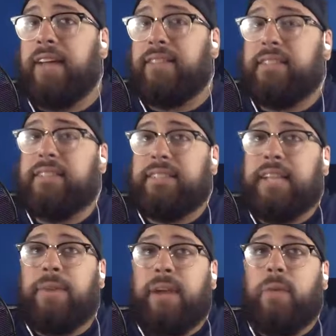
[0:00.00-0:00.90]
to this day,
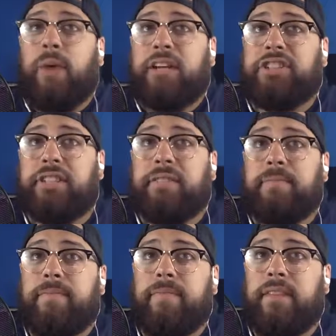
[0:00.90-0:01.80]
when I watch it,
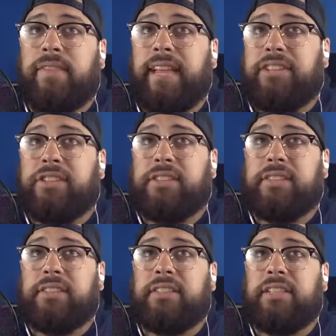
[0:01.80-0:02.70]
that just